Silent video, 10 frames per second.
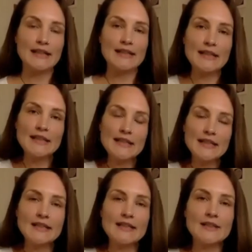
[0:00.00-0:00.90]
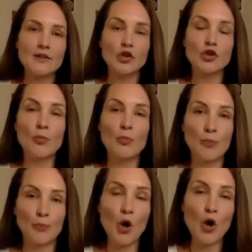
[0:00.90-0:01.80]
This is the
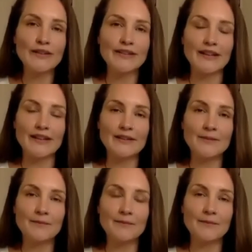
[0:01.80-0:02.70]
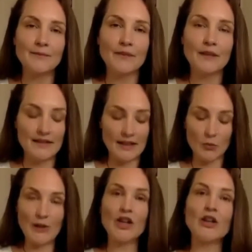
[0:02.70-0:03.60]
portal that
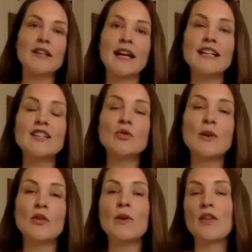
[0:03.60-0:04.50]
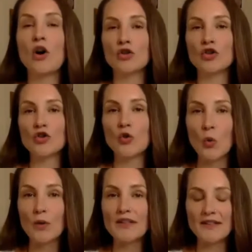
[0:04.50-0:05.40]
we connect with our
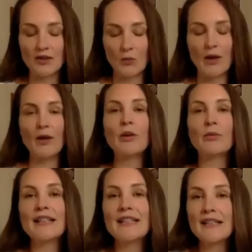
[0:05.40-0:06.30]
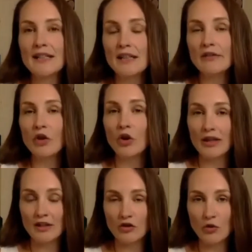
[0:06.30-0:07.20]
soul. This is where we receive the
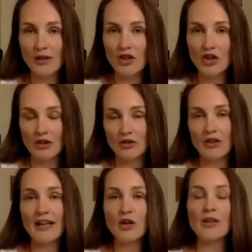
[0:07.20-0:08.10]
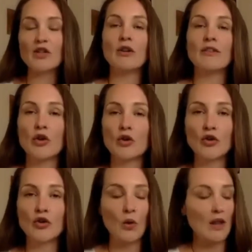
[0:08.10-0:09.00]
intuition, the language of our
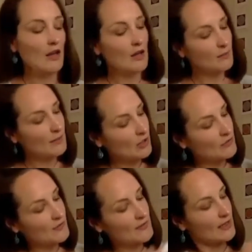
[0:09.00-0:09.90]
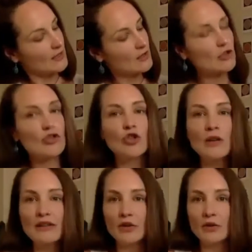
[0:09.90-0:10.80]
soul. Because in the
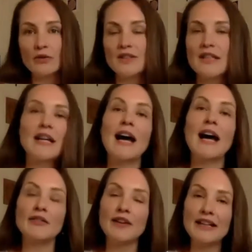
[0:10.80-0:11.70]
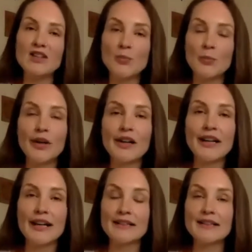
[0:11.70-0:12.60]
travels that I have
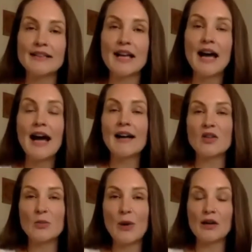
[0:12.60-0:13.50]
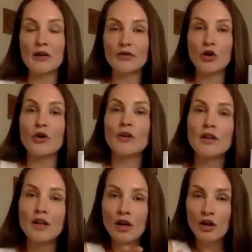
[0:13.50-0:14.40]
experienced as part of the
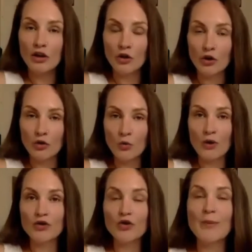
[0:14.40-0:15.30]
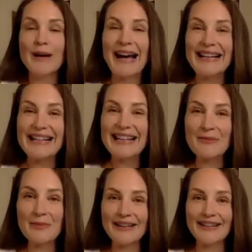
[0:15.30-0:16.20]
quantum
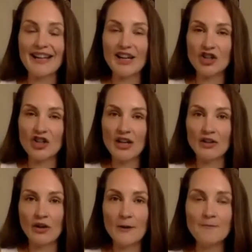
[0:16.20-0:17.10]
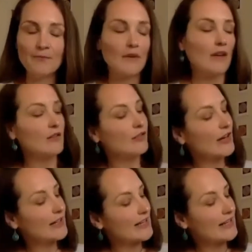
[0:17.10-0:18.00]
alchemy that I channel, in
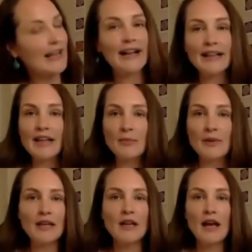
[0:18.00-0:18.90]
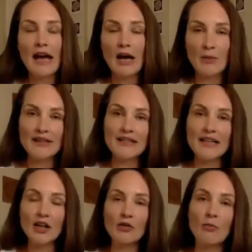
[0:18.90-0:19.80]
fractal alchemy, I was
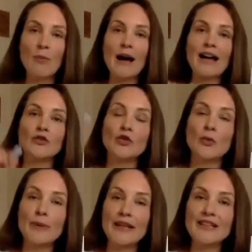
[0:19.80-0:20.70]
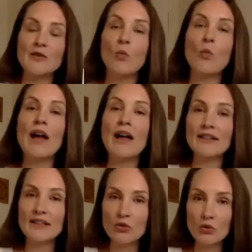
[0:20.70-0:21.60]
taken back to the place where
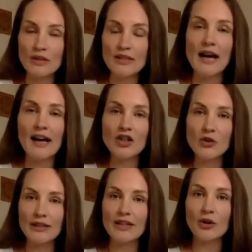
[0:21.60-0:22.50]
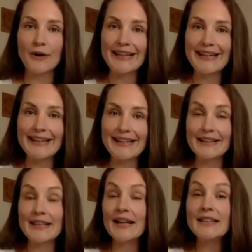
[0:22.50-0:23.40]
souls are actually
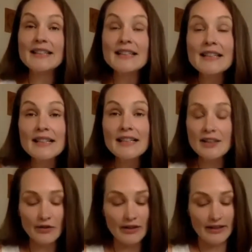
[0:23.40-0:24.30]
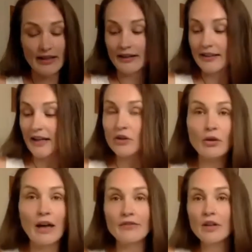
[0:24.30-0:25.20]
created. And it's literally like you
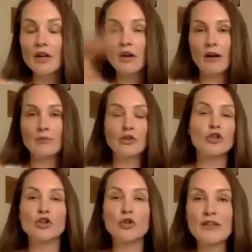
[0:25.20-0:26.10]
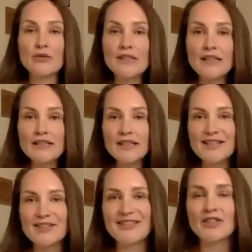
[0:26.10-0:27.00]
have, I'm not going to go into details
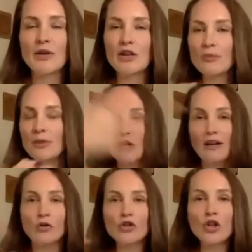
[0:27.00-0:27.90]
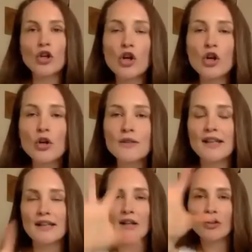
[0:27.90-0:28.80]
because it's quite long, but you have all the codes
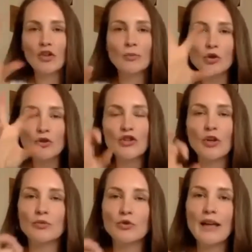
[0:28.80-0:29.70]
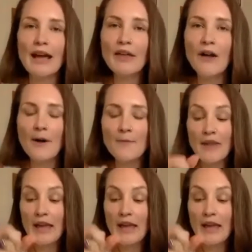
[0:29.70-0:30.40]
and some codes come together.